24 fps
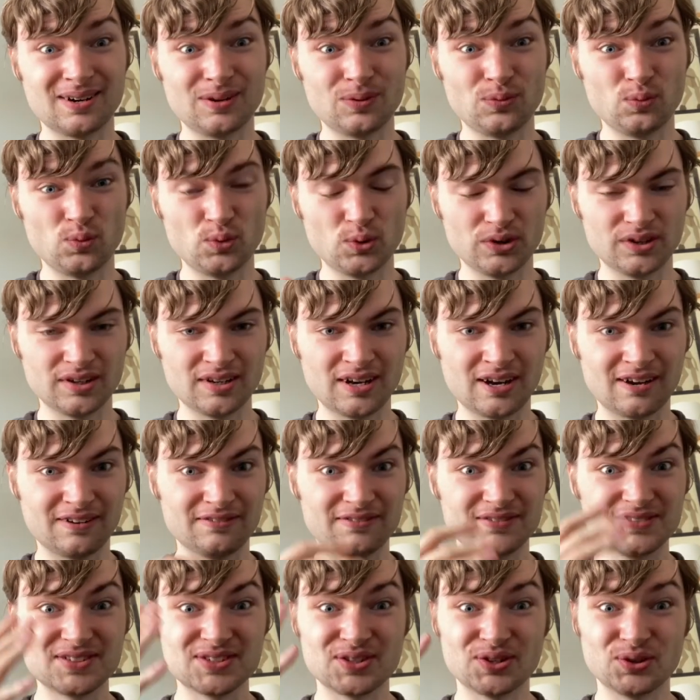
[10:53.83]
would love
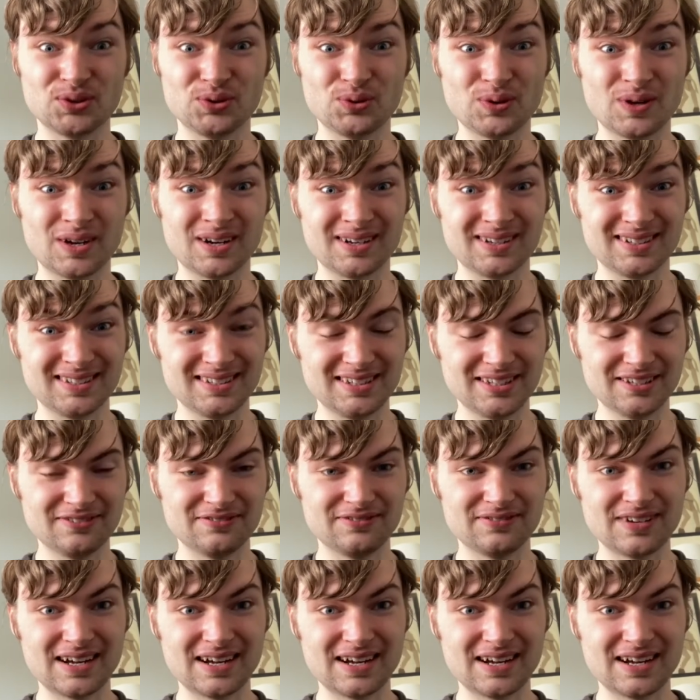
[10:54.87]
to give